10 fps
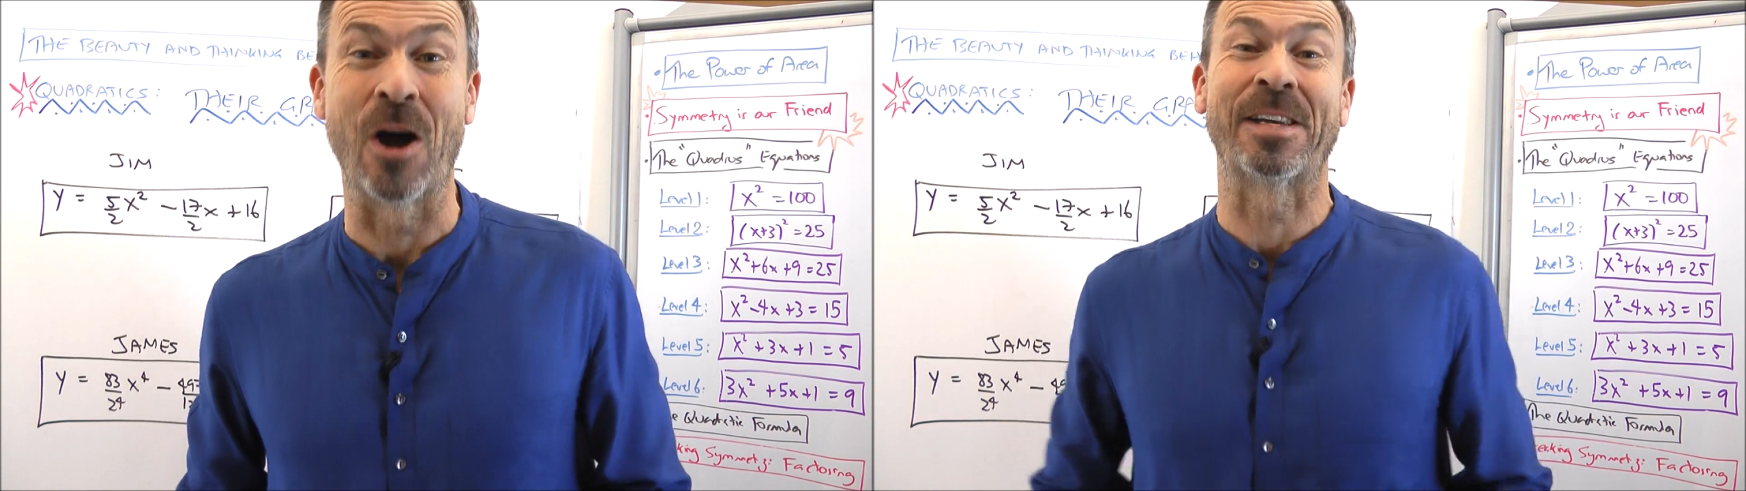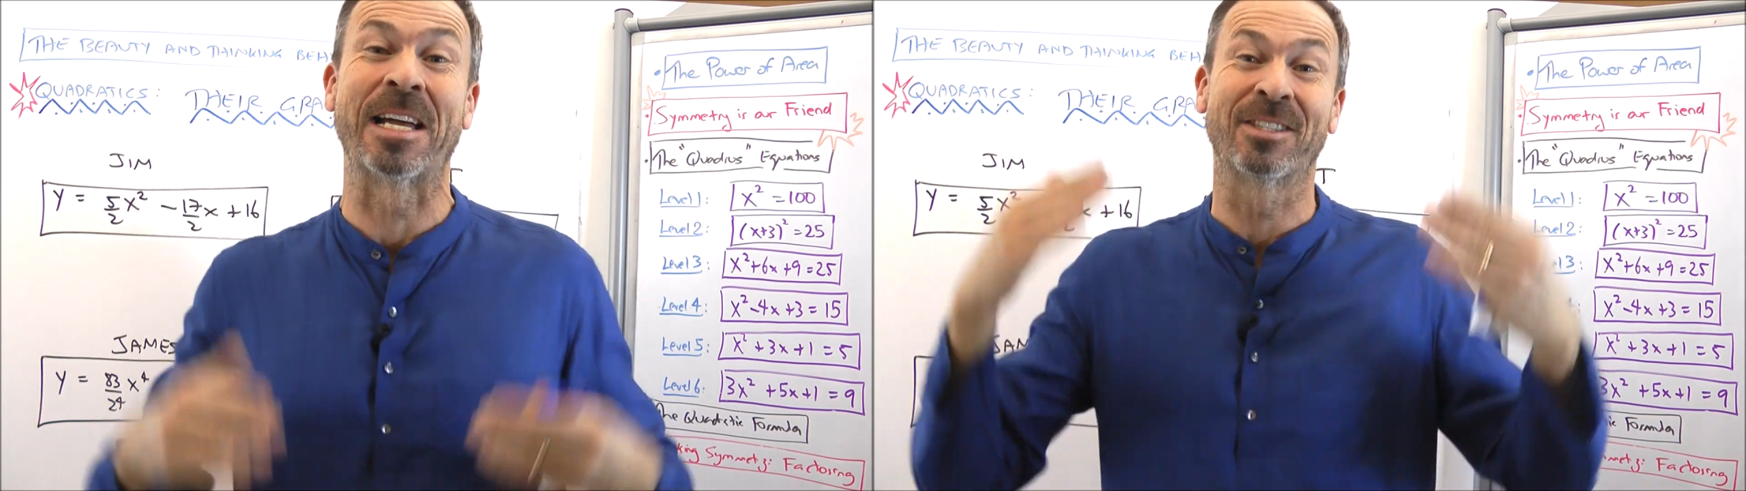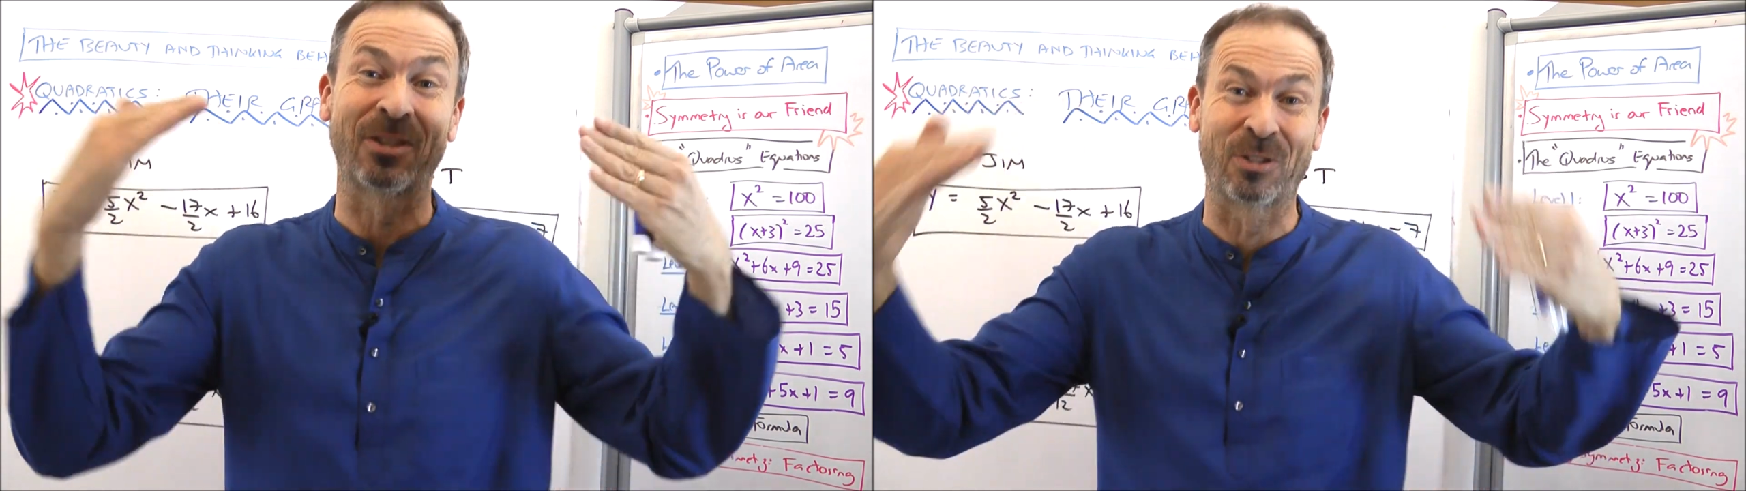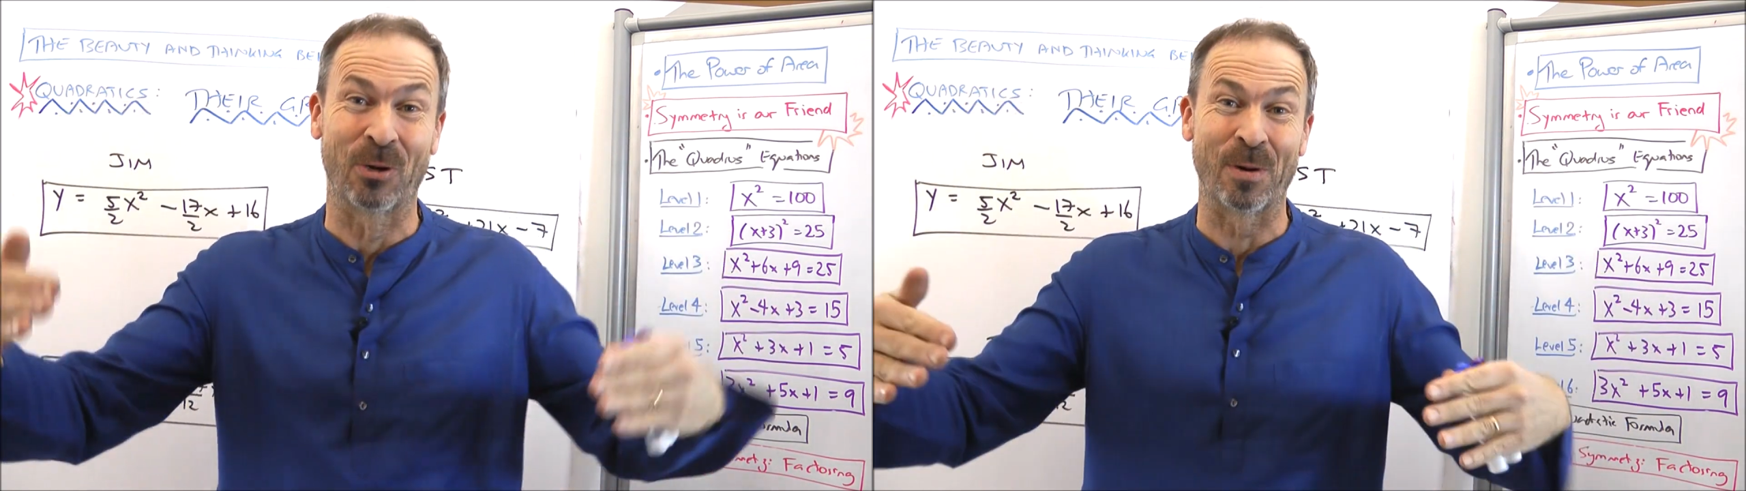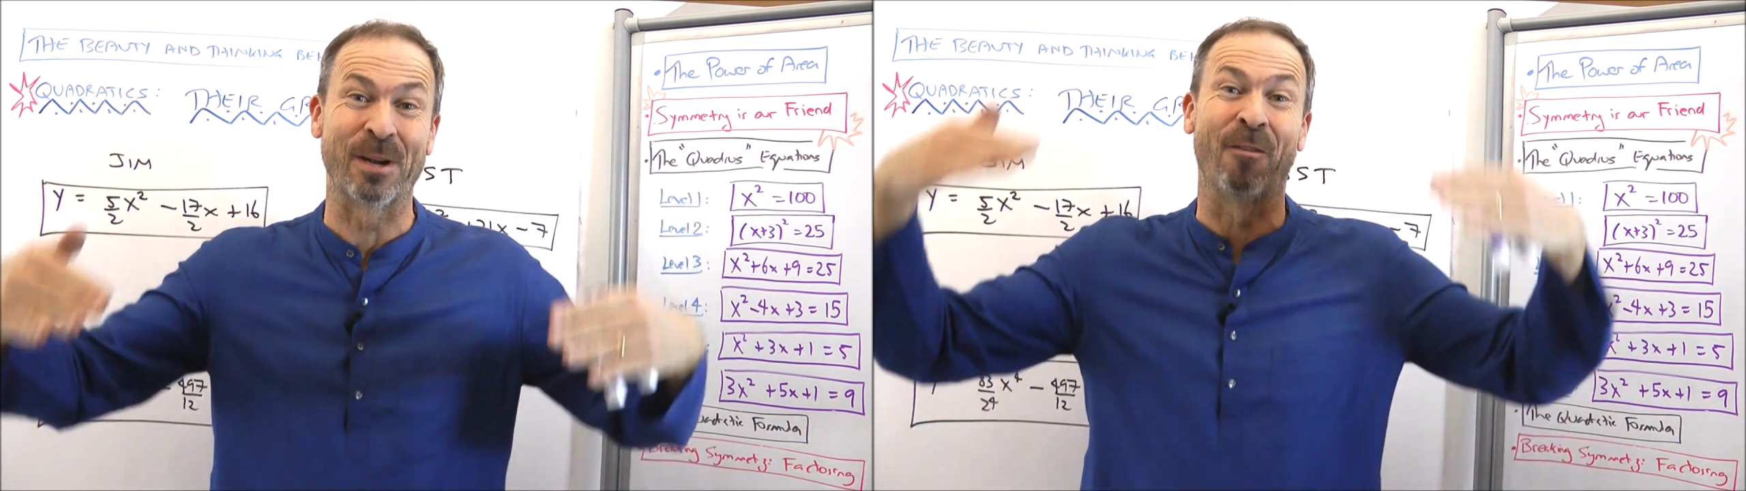on our
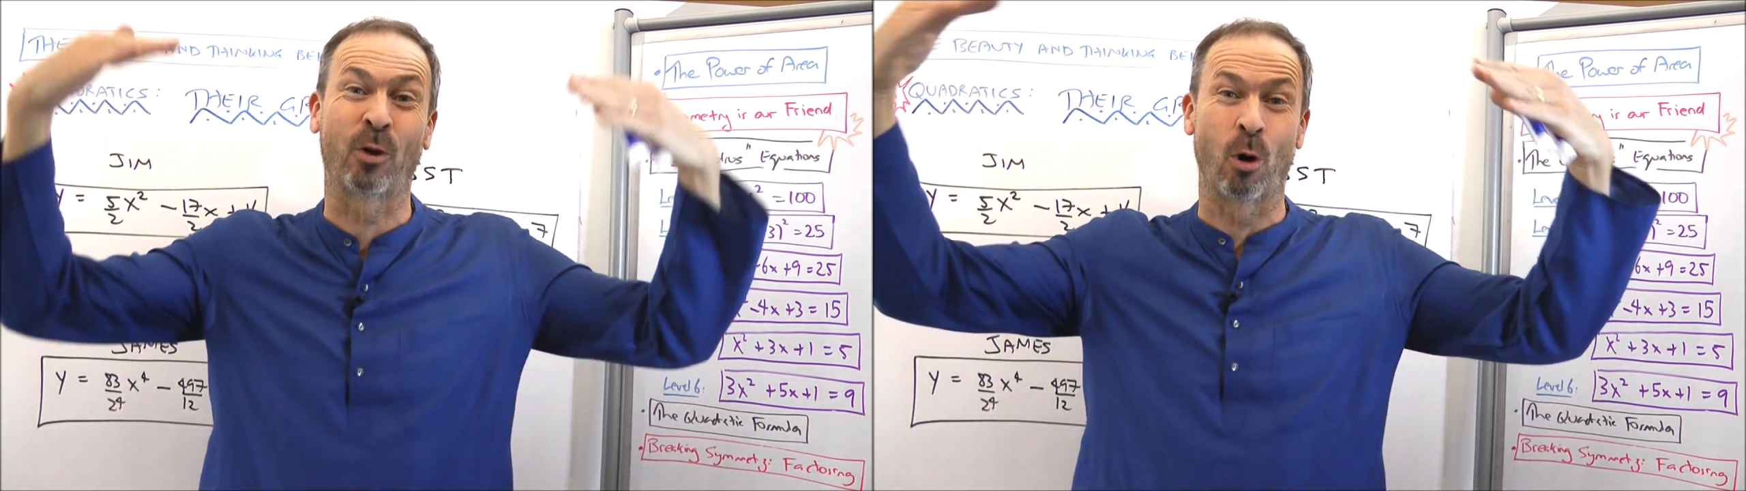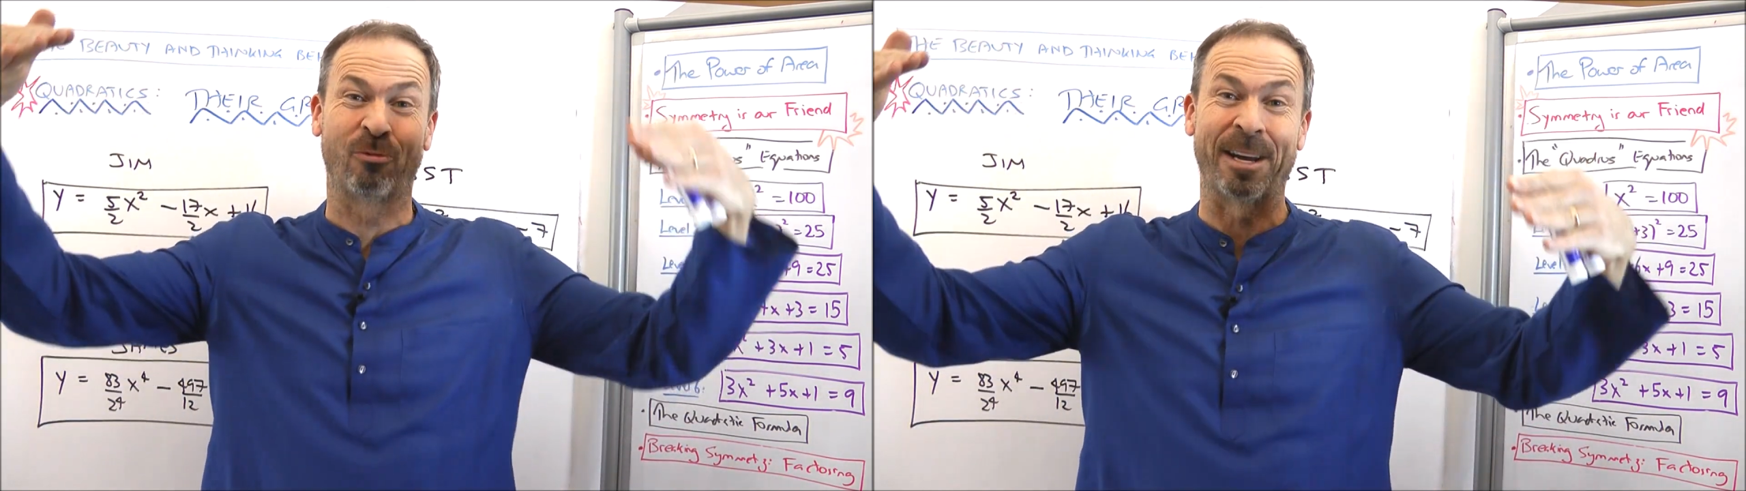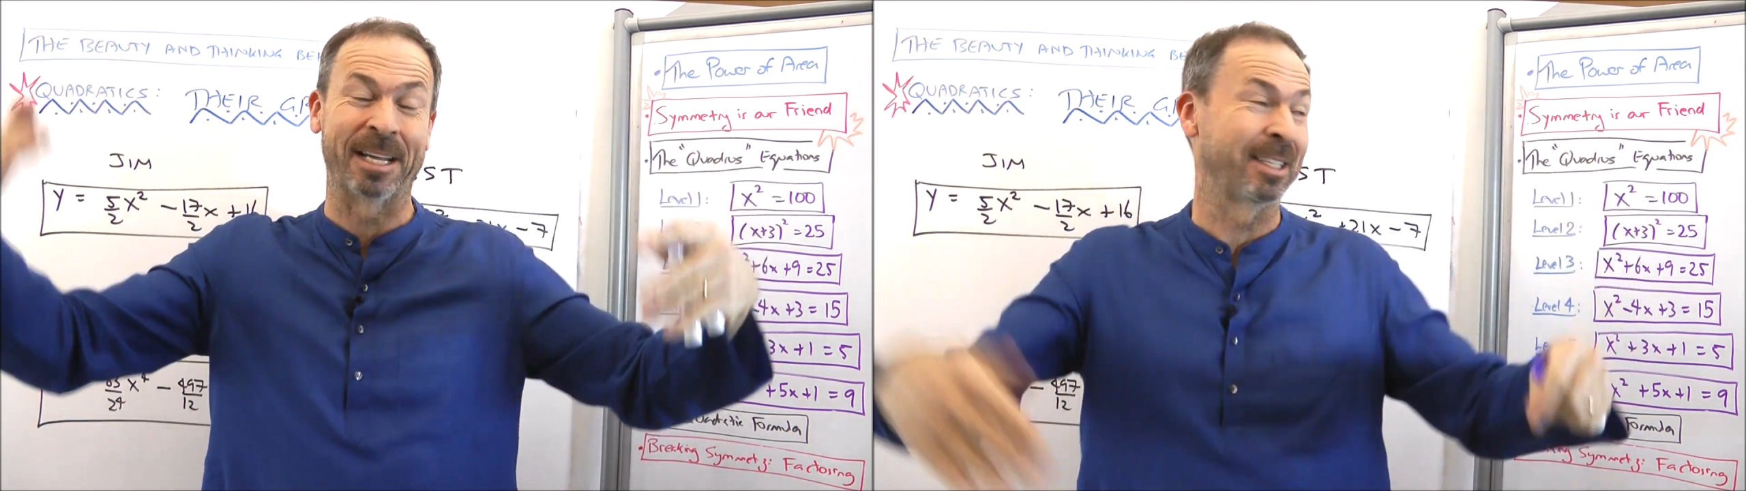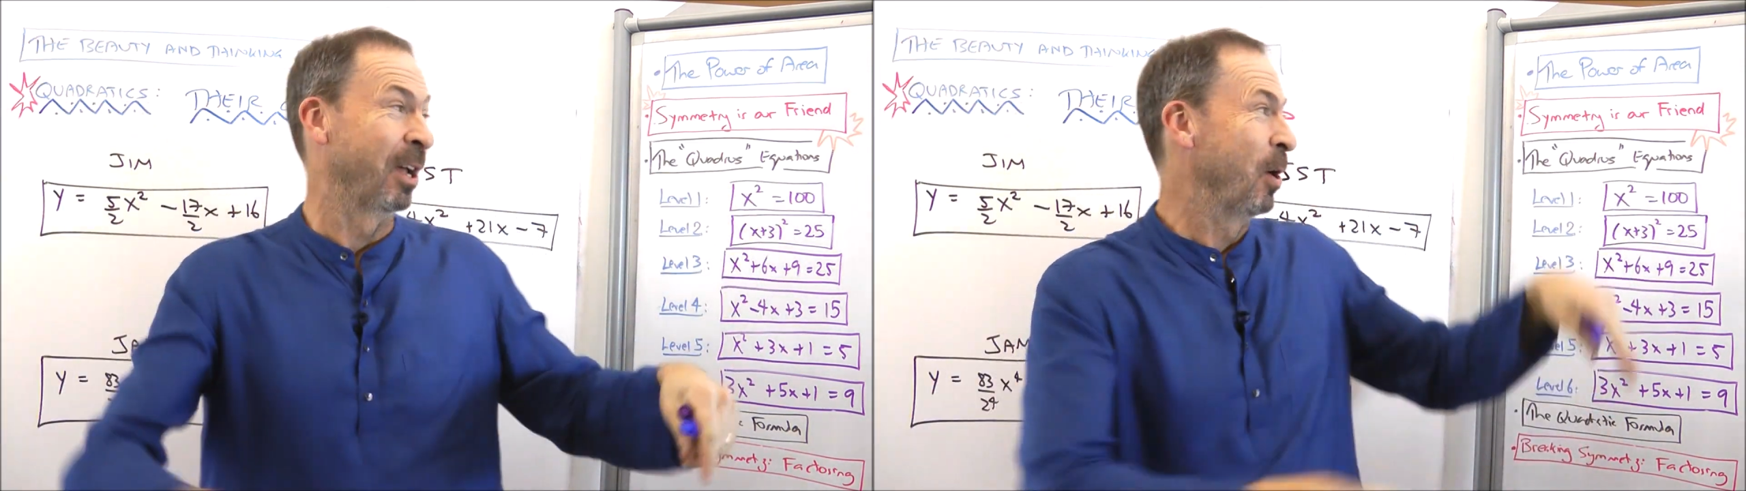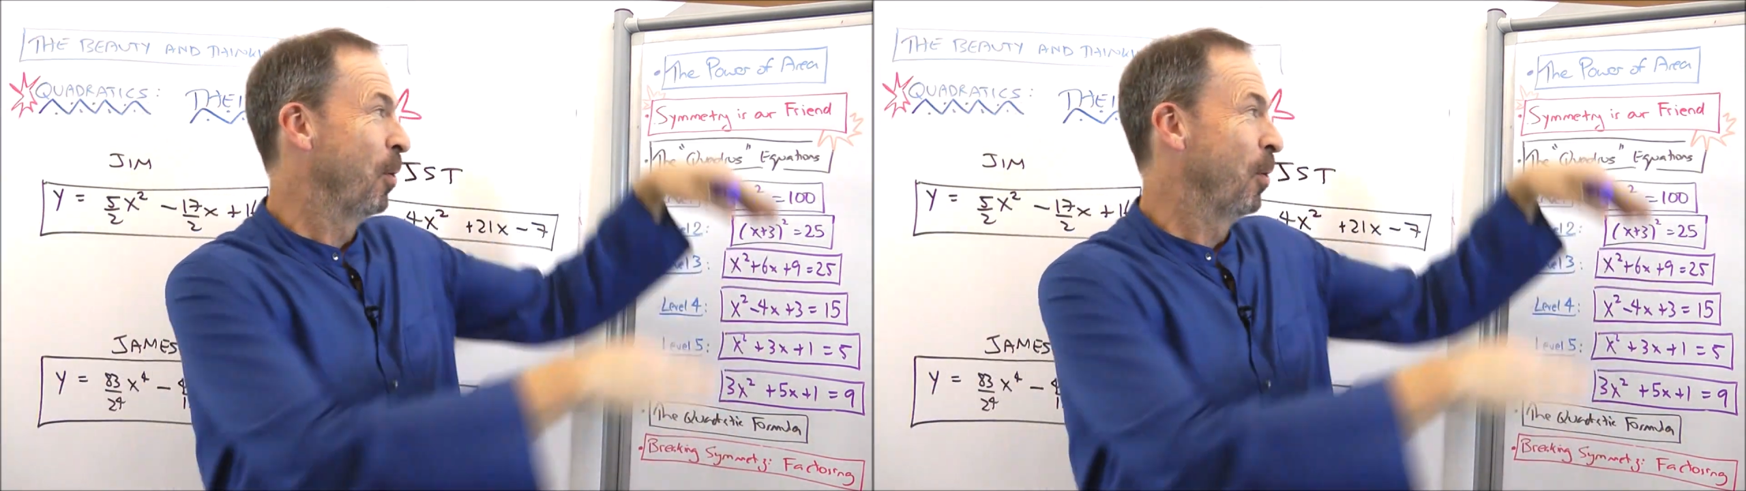story of quadratics,